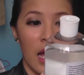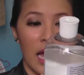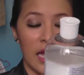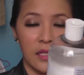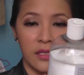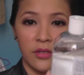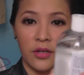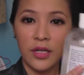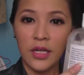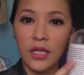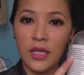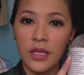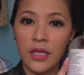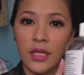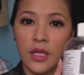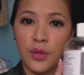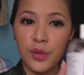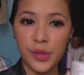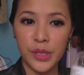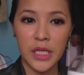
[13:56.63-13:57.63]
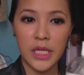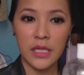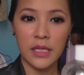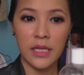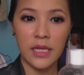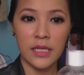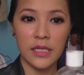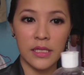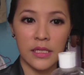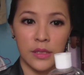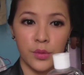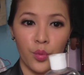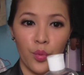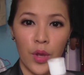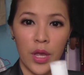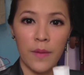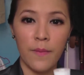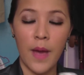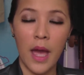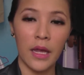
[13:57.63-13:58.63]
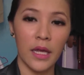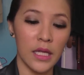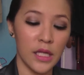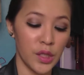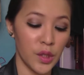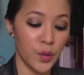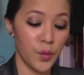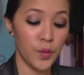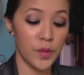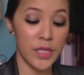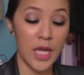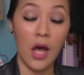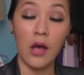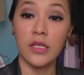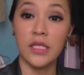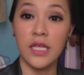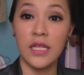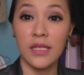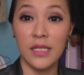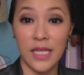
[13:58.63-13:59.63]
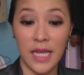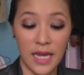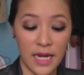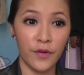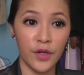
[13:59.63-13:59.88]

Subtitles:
I started using this way back in 2010.